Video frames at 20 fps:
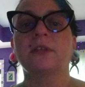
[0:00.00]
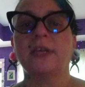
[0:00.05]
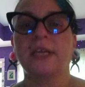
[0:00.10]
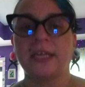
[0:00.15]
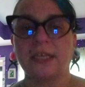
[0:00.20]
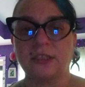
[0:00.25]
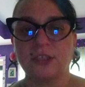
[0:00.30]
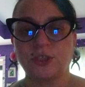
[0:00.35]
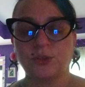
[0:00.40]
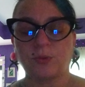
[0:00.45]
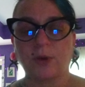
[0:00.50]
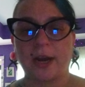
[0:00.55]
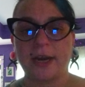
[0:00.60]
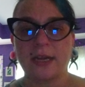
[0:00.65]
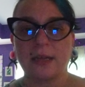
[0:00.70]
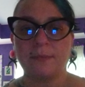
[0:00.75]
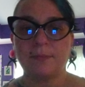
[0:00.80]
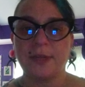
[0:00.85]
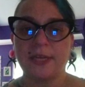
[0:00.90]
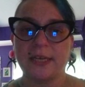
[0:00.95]
English
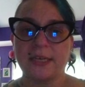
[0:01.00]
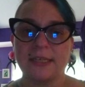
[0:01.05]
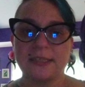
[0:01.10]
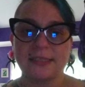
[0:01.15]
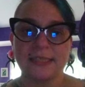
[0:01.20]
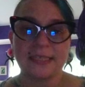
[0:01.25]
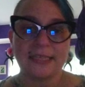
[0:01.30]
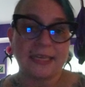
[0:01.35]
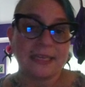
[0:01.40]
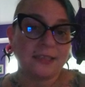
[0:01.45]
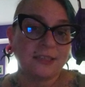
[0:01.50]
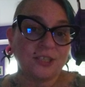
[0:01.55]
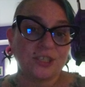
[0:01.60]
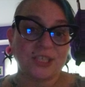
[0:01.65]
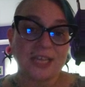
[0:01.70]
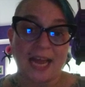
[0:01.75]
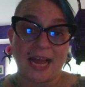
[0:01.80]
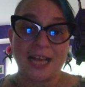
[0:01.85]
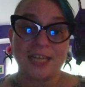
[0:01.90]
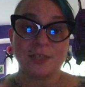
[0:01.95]
writing, because
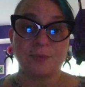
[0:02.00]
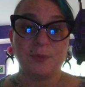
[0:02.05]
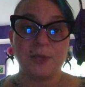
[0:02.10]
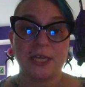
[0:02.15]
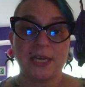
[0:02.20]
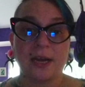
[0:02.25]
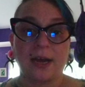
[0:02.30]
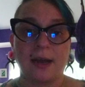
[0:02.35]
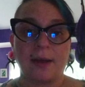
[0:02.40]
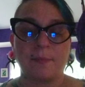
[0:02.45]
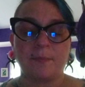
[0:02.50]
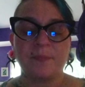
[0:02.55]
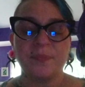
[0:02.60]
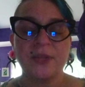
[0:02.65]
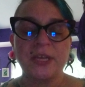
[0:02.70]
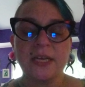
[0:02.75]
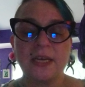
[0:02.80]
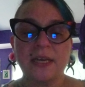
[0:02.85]
English has become